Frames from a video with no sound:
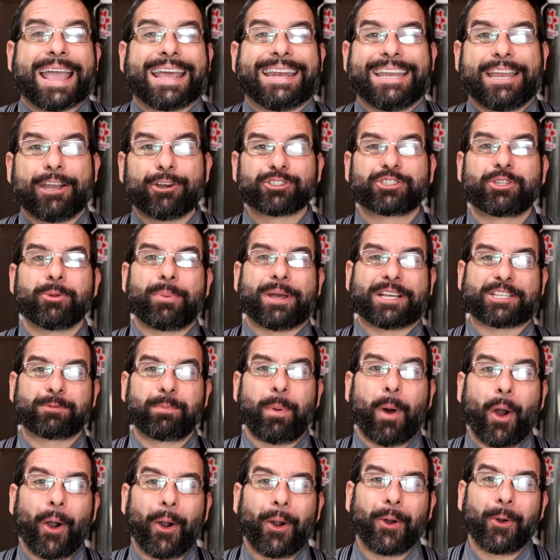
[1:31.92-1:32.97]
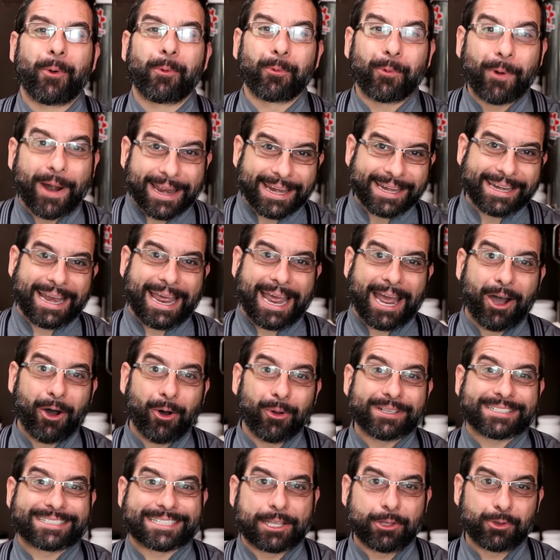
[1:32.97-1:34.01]
And here's the best part. Right
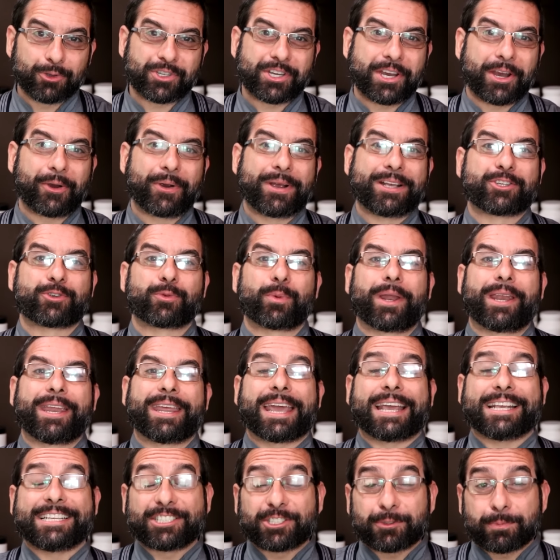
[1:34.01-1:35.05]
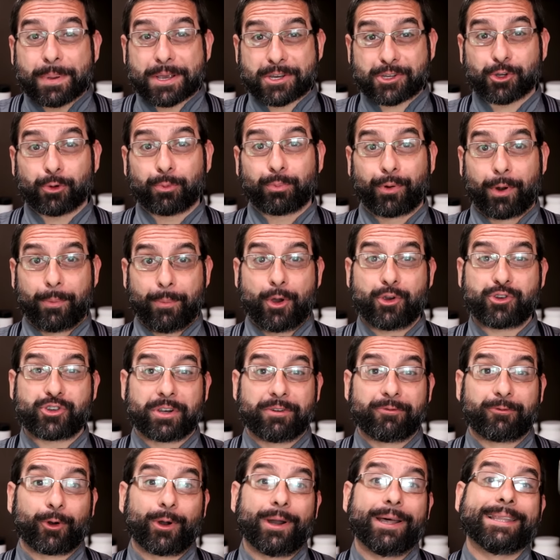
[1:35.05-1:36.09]
now, Skillshare is running a special
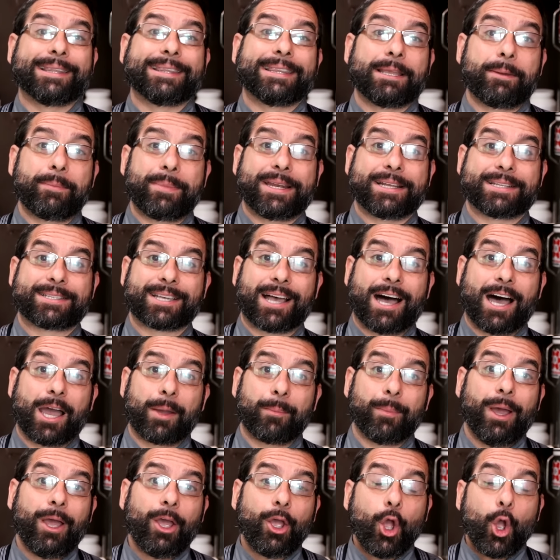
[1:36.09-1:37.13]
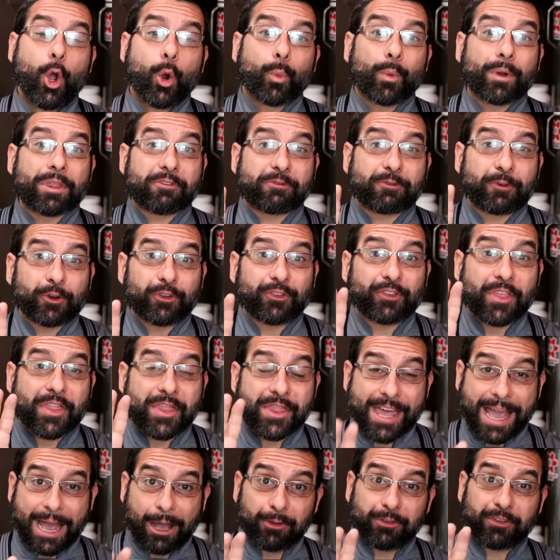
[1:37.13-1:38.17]
promotion for a limited time where the first
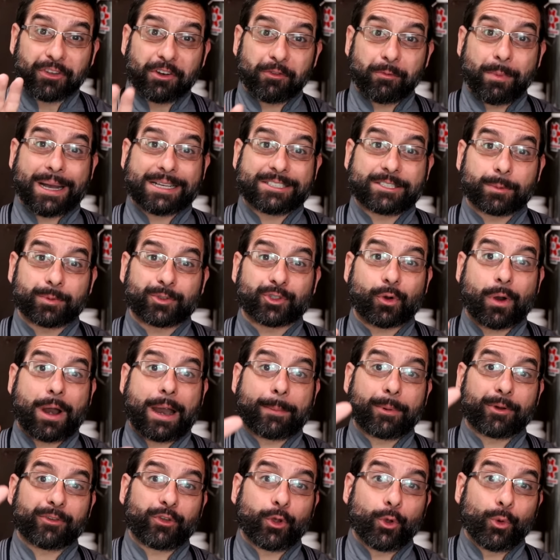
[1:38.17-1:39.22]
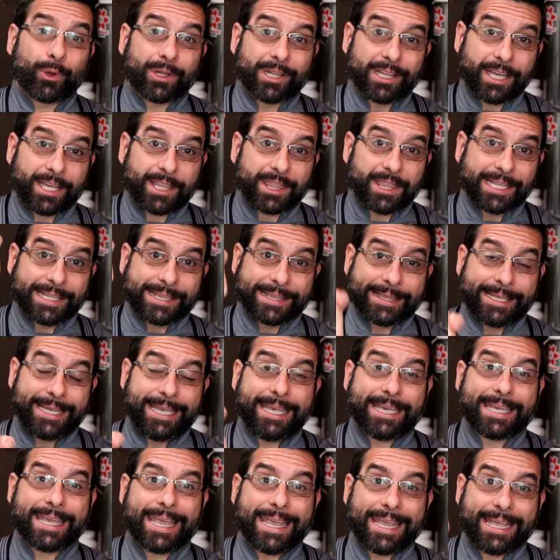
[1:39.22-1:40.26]
thousand of my subscribers who click the
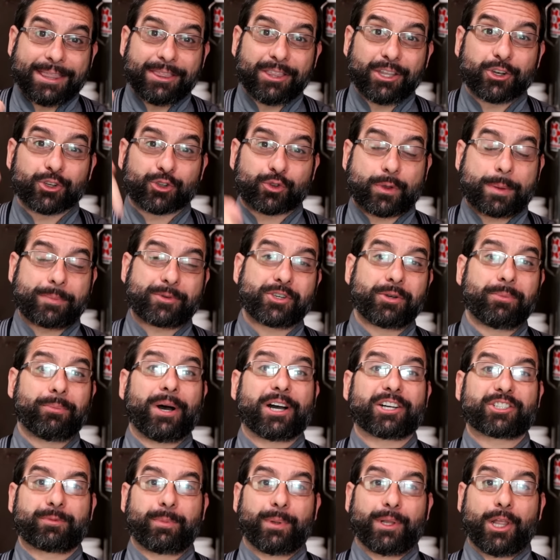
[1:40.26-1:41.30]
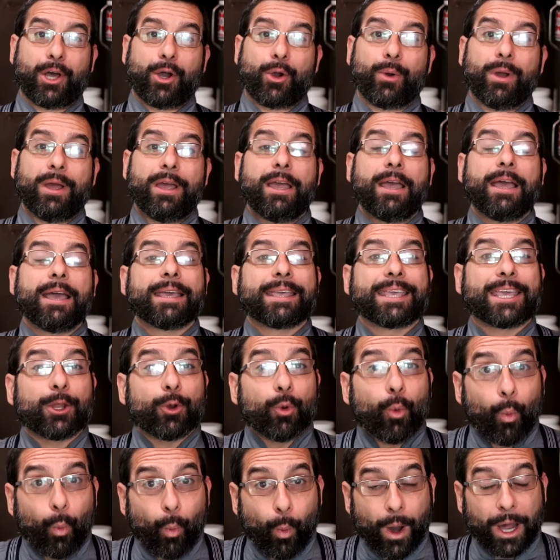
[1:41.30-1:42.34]
link in the description box below get
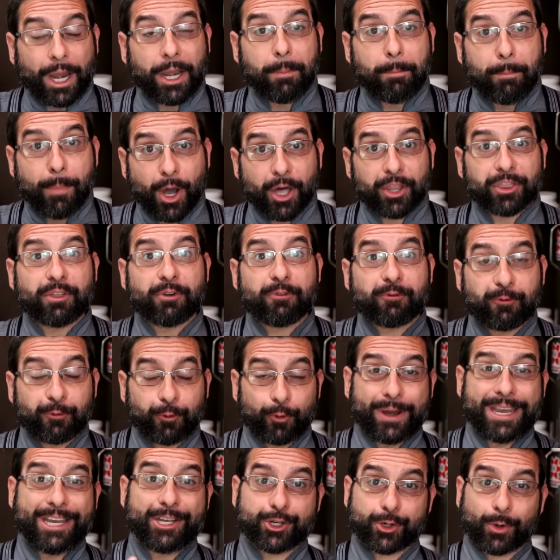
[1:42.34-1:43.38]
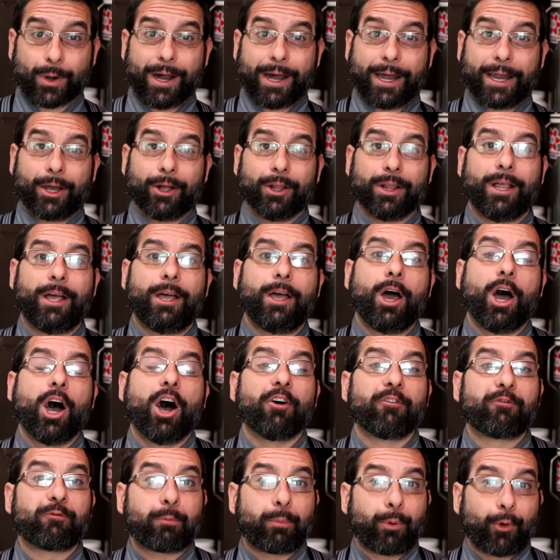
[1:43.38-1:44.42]
one month free trial
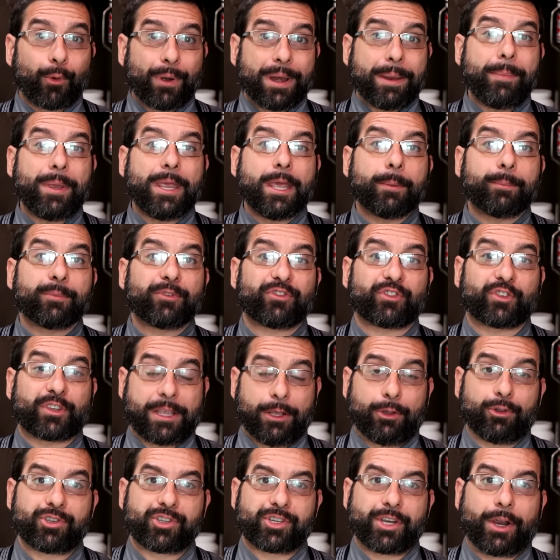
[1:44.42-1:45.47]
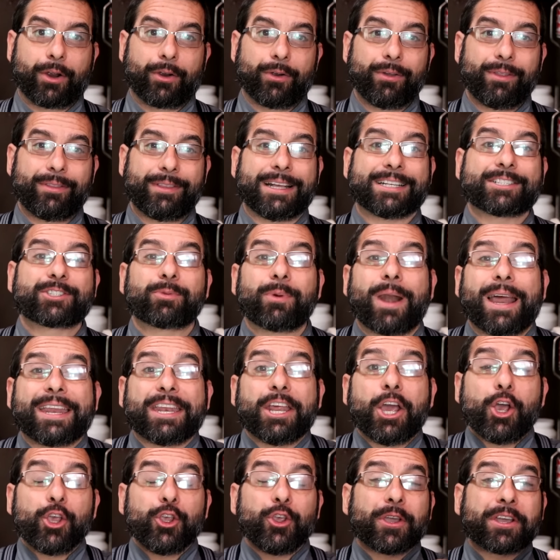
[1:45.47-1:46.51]
of premium Skillshare. That's right,
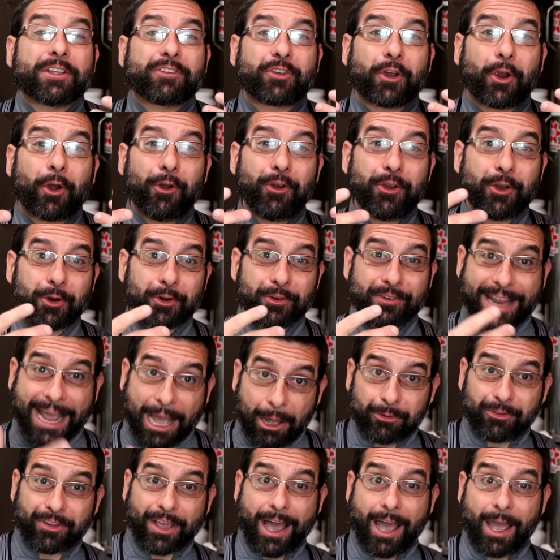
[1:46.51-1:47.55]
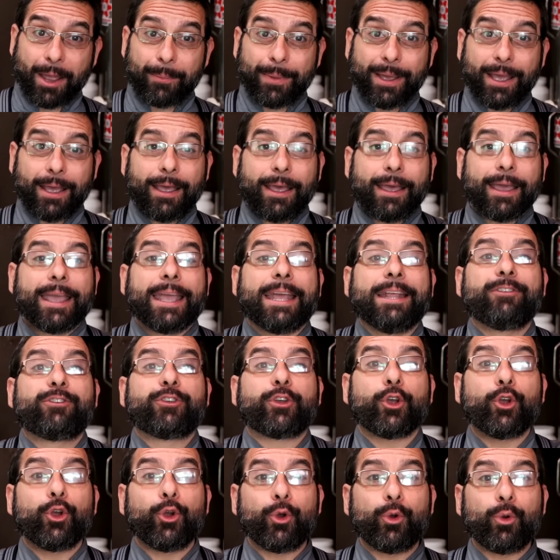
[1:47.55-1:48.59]
you can turn your downtime
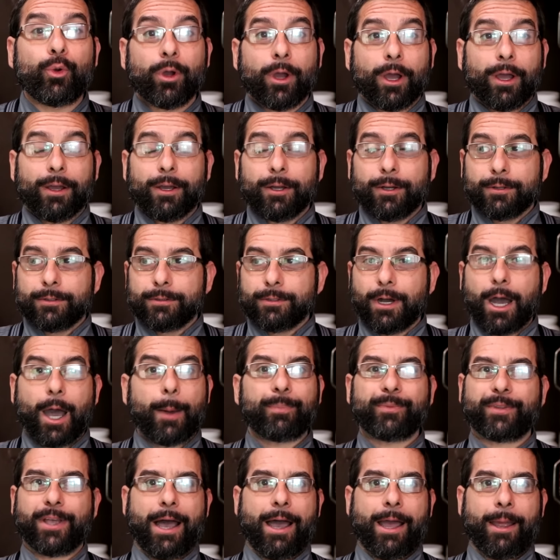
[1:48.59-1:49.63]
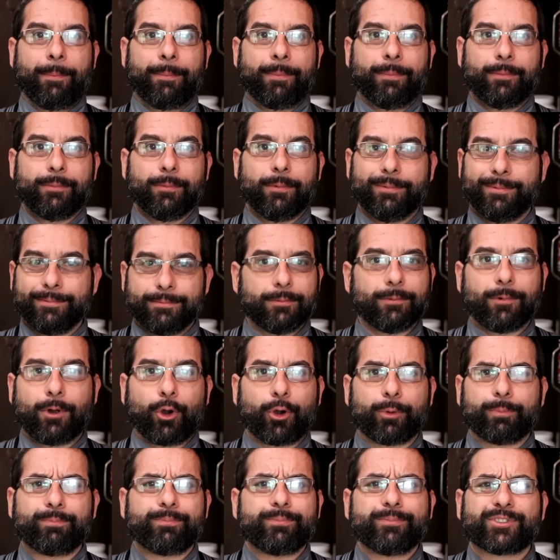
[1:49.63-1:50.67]
into uptime,
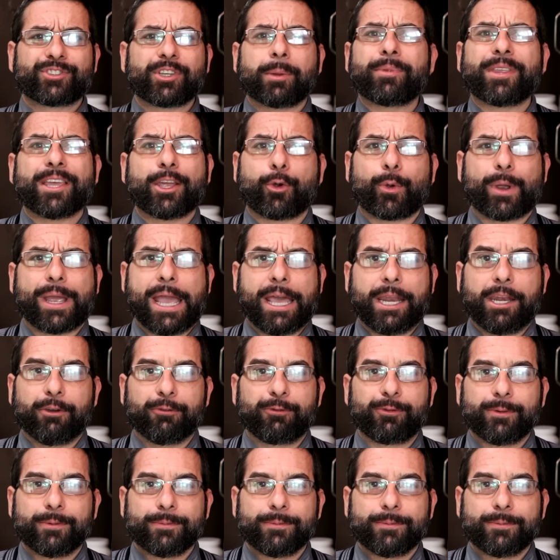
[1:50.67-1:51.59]
or something creative.